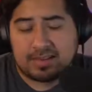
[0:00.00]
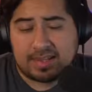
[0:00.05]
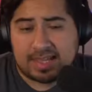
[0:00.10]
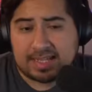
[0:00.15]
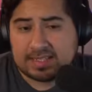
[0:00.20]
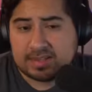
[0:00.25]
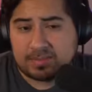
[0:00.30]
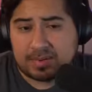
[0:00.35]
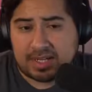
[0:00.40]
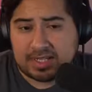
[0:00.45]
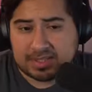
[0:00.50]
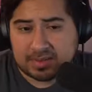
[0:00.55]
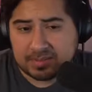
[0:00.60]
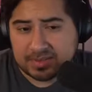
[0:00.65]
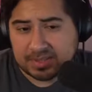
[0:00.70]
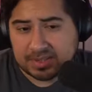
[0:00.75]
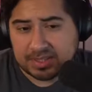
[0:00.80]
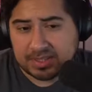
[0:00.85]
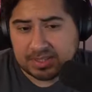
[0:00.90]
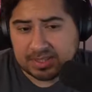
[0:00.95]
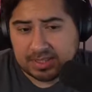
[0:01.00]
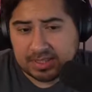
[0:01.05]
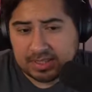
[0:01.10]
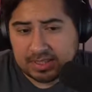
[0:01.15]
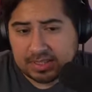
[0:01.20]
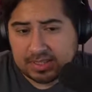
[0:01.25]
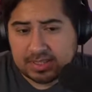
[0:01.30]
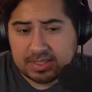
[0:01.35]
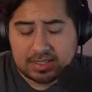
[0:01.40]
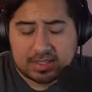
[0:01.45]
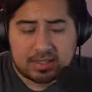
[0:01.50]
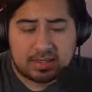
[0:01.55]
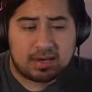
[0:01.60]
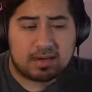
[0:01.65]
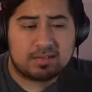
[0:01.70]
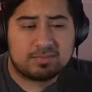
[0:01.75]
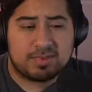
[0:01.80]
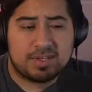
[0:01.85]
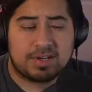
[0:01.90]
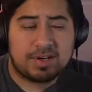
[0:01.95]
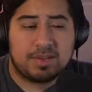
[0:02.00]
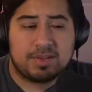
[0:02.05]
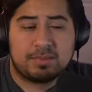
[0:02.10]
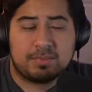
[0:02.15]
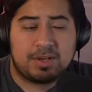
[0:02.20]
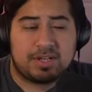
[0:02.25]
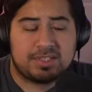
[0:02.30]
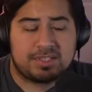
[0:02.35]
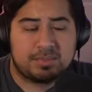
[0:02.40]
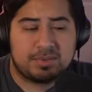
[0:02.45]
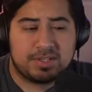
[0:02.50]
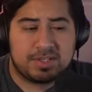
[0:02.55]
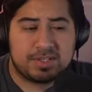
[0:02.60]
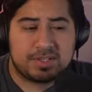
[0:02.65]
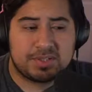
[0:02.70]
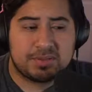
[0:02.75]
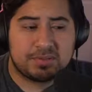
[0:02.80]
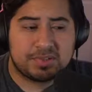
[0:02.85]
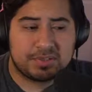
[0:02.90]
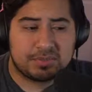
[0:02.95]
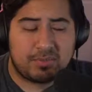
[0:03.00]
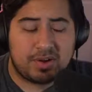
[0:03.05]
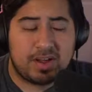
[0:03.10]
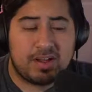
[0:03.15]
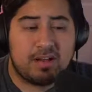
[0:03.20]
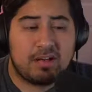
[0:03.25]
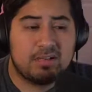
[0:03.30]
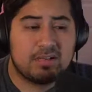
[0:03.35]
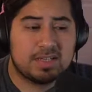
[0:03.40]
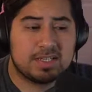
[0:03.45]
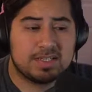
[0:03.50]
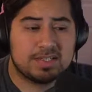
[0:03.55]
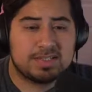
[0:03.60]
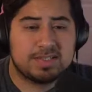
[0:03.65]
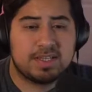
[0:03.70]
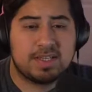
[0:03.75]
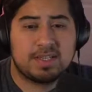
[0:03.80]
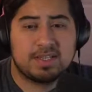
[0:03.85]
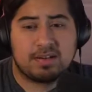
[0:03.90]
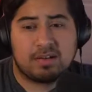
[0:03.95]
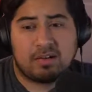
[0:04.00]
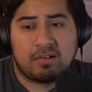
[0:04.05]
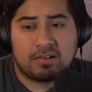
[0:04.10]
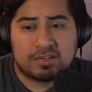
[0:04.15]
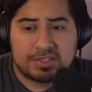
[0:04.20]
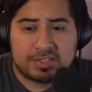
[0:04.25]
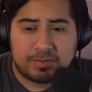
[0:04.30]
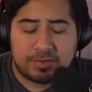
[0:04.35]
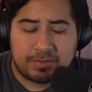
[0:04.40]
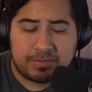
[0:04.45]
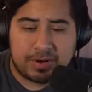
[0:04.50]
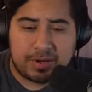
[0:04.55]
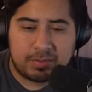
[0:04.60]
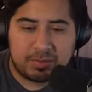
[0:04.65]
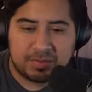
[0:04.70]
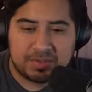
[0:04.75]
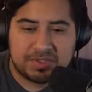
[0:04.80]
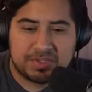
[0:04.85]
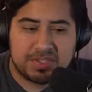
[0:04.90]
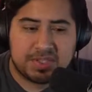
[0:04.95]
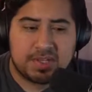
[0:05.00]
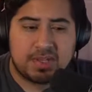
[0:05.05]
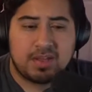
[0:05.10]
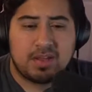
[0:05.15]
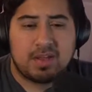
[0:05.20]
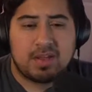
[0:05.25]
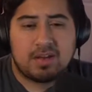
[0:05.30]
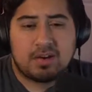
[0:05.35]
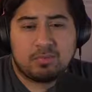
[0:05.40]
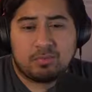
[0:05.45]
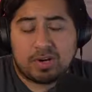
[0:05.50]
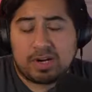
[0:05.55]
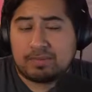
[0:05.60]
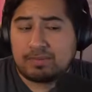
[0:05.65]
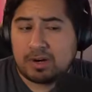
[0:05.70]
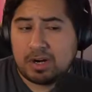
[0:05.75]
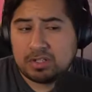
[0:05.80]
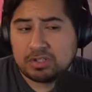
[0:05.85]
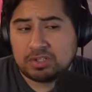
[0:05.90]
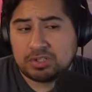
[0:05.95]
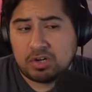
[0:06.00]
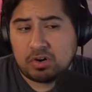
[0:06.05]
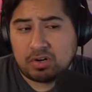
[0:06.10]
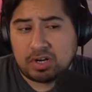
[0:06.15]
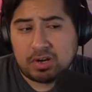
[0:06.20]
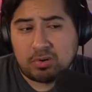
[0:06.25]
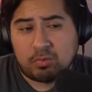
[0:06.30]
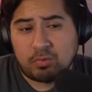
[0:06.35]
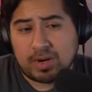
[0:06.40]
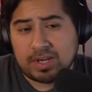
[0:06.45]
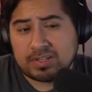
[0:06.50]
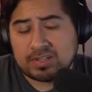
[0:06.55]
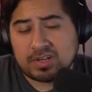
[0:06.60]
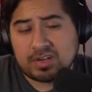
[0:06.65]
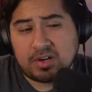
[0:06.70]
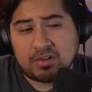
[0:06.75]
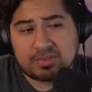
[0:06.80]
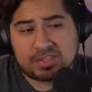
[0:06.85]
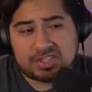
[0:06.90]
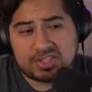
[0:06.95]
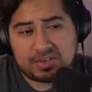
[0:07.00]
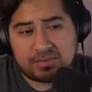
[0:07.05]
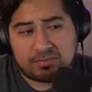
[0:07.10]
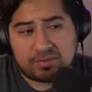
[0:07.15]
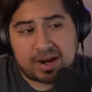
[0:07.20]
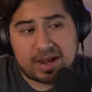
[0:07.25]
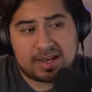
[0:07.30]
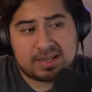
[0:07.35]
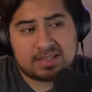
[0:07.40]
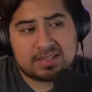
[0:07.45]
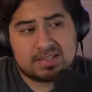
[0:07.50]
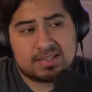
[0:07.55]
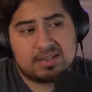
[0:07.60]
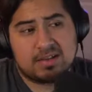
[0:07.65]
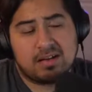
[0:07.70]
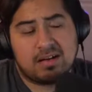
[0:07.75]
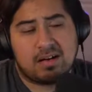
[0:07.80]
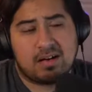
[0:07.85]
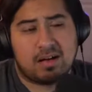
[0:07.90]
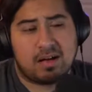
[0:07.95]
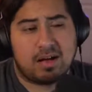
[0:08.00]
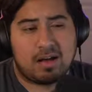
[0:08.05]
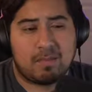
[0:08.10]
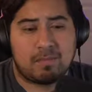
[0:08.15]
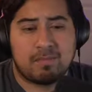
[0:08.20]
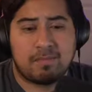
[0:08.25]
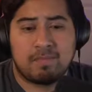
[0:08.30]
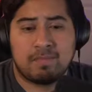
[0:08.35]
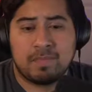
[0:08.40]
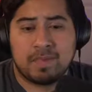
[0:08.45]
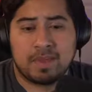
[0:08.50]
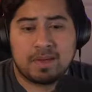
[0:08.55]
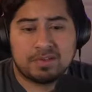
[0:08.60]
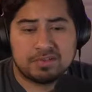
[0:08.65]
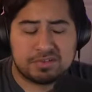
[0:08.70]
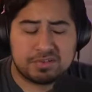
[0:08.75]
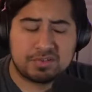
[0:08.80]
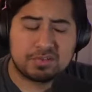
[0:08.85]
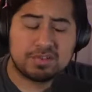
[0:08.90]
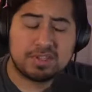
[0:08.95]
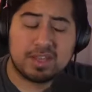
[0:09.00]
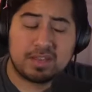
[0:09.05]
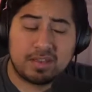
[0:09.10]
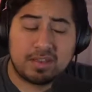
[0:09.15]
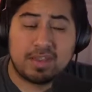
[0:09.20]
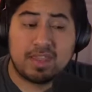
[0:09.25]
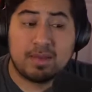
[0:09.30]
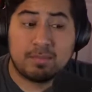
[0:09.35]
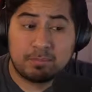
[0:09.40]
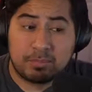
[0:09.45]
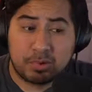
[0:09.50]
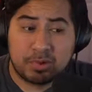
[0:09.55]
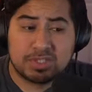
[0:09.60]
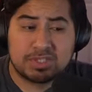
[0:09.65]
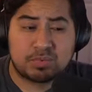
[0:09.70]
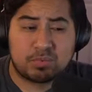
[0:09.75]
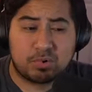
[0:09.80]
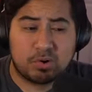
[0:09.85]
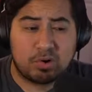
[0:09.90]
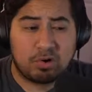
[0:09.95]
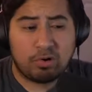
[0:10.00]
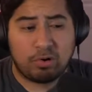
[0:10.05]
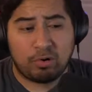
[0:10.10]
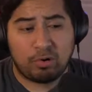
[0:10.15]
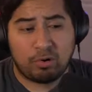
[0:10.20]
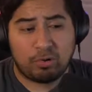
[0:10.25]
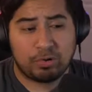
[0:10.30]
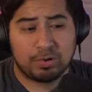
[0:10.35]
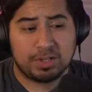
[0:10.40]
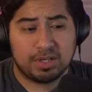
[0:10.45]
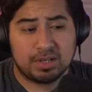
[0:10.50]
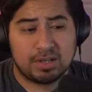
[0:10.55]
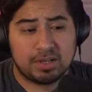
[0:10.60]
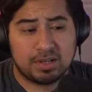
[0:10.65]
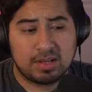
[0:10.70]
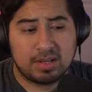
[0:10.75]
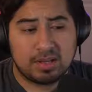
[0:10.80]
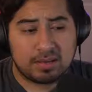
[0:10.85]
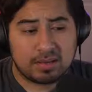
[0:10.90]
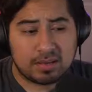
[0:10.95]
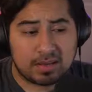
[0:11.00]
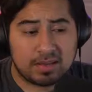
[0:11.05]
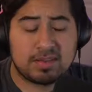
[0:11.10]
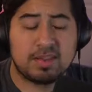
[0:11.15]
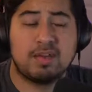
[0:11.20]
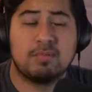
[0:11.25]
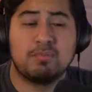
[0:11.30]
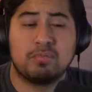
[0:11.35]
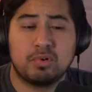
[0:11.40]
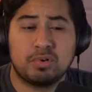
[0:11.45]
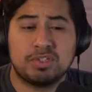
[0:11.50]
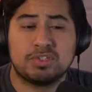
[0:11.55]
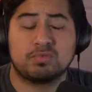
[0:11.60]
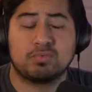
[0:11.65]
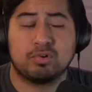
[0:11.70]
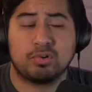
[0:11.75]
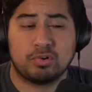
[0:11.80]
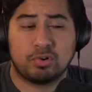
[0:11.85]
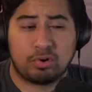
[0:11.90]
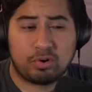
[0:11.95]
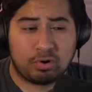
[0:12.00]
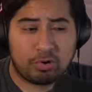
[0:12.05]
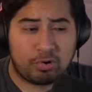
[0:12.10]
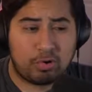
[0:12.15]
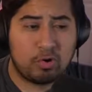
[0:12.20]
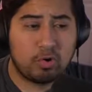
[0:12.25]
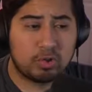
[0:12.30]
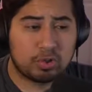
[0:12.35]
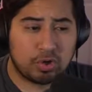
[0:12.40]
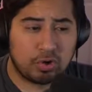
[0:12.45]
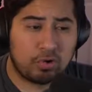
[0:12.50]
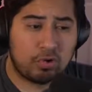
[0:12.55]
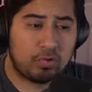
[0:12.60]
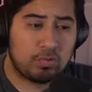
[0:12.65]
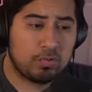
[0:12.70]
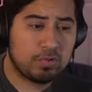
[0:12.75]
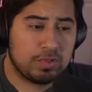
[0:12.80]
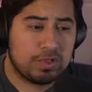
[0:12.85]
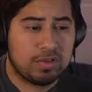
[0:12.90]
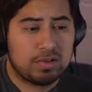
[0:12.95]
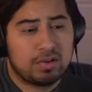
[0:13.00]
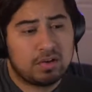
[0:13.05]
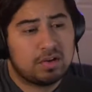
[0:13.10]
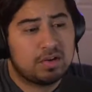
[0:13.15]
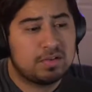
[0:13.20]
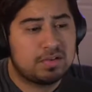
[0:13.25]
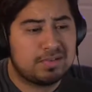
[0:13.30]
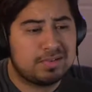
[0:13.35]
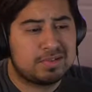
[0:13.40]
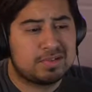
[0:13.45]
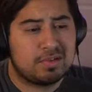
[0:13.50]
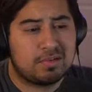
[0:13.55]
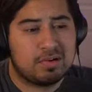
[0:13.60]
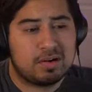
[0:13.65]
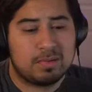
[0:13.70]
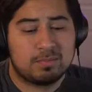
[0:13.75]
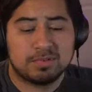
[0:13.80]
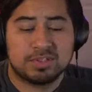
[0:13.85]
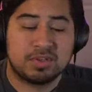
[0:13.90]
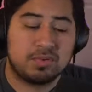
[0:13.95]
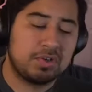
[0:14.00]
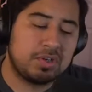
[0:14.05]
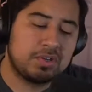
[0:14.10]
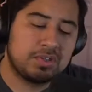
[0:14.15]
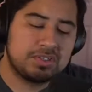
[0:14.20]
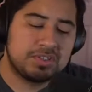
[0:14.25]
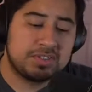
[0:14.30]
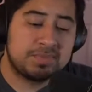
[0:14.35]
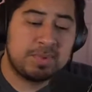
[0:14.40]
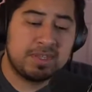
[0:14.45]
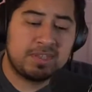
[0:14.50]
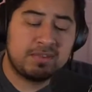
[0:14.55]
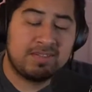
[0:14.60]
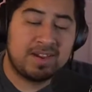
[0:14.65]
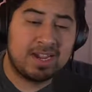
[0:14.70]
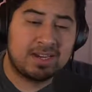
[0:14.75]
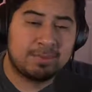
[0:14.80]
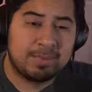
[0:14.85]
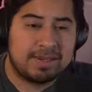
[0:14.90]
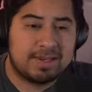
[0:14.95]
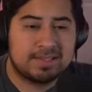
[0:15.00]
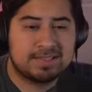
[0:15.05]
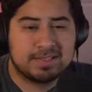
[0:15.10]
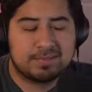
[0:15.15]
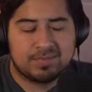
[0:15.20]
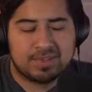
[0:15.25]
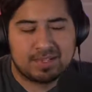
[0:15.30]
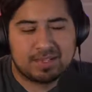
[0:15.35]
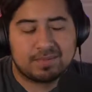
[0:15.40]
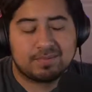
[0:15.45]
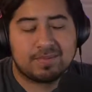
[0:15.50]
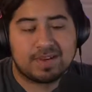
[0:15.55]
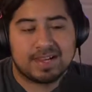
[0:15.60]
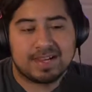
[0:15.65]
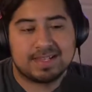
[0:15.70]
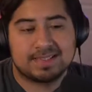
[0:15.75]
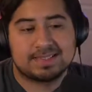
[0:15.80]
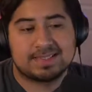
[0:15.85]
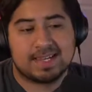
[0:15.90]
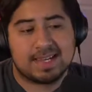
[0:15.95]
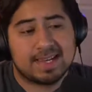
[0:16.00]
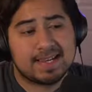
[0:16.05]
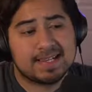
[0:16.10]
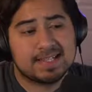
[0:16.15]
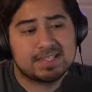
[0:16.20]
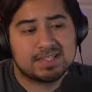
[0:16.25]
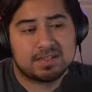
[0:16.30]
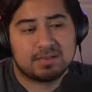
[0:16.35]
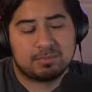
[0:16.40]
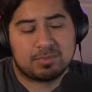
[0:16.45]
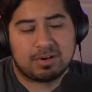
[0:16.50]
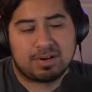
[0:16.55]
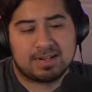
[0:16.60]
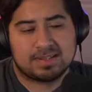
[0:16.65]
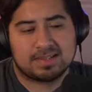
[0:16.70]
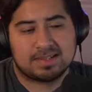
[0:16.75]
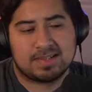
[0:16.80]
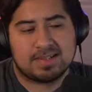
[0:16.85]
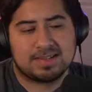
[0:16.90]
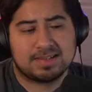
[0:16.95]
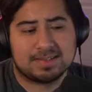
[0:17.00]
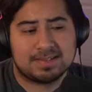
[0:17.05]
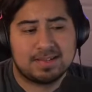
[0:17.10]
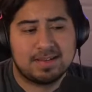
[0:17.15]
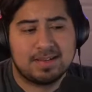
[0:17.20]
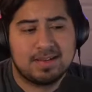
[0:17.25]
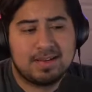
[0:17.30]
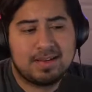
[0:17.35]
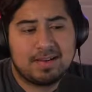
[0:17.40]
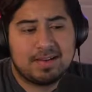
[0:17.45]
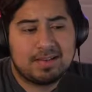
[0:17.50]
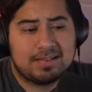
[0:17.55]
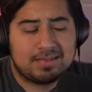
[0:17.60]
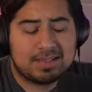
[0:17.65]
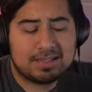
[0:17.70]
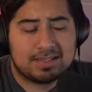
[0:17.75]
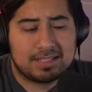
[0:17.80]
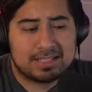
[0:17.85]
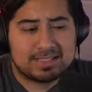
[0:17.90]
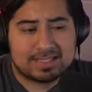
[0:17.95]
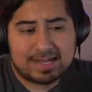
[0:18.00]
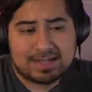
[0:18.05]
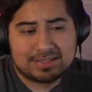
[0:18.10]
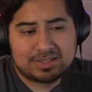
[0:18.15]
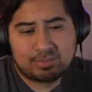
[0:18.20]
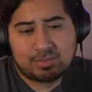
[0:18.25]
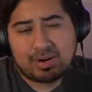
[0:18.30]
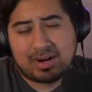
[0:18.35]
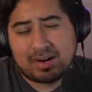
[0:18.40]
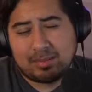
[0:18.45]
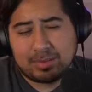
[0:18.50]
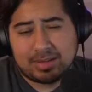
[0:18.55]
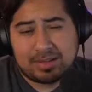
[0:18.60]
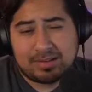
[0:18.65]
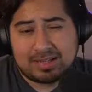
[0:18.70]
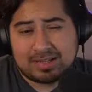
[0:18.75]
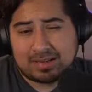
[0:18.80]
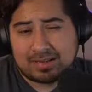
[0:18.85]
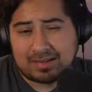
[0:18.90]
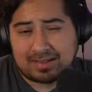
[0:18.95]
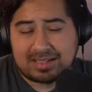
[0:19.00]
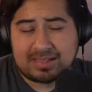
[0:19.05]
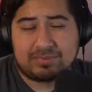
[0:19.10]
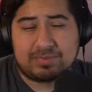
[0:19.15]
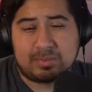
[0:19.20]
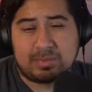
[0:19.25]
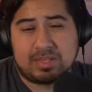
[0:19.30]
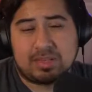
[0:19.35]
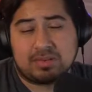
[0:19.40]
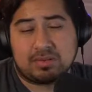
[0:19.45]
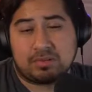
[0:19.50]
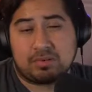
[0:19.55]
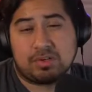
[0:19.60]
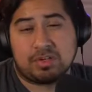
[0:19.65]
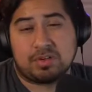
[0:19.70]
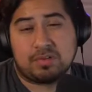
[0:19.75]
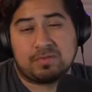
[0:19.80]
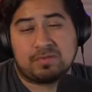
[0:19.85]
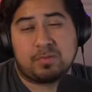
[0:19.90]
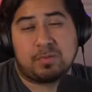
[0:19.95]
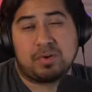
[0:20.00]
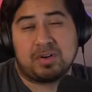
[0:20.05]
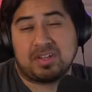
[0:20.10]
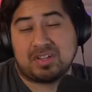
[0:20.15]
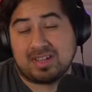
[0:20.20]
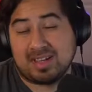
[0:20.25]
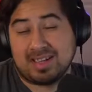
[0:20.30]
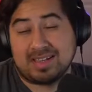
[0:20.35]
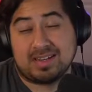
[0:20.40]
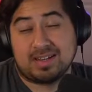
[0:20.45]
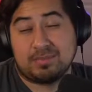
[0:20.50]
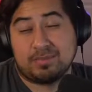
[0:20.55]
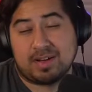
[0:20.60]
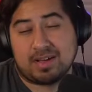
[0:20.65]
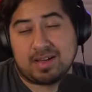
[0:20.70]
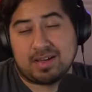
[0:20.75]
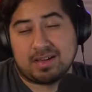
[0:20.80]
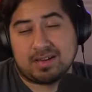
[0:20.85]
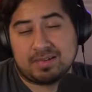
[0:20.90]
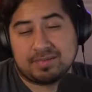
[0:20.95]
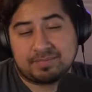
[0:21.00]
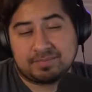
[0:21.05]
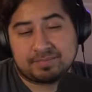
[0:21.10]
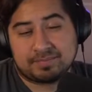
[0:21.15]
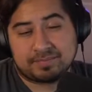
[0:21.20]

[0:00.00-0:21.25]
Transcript: that's a possibility. Another possibility too as well is that also in Rebels, whenever Ahsoka went to go see Rex, dude, them boys were old. Them boys were old. So it could just be the fact, because of the advanced aging process, that these guys are probably only going to live to be 30 or 40 anyway.